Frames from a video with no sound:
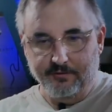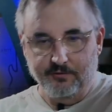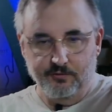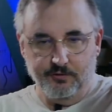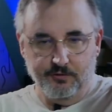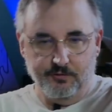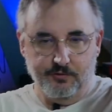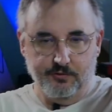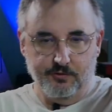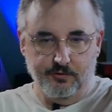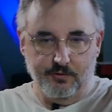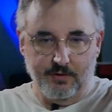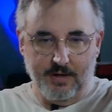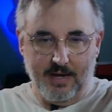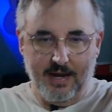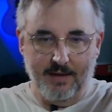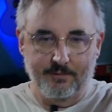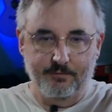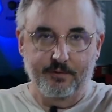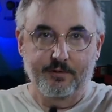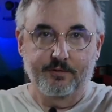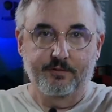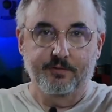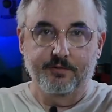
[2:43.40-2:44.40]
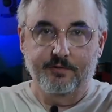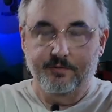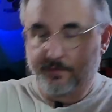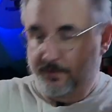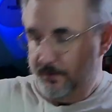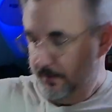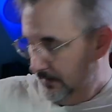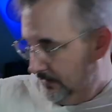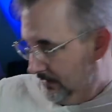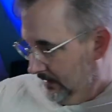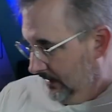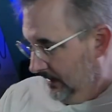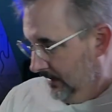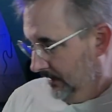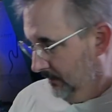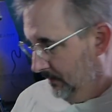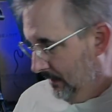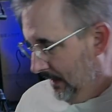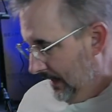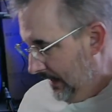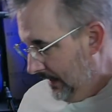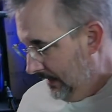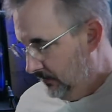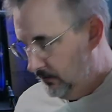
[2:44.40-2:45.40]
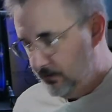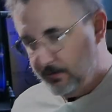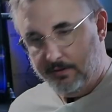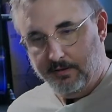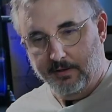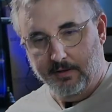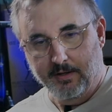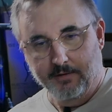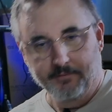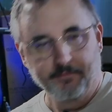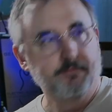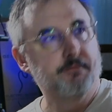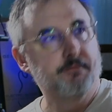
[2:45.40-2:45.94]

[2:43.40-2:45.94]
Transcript: is just your average thin gig bag, good enough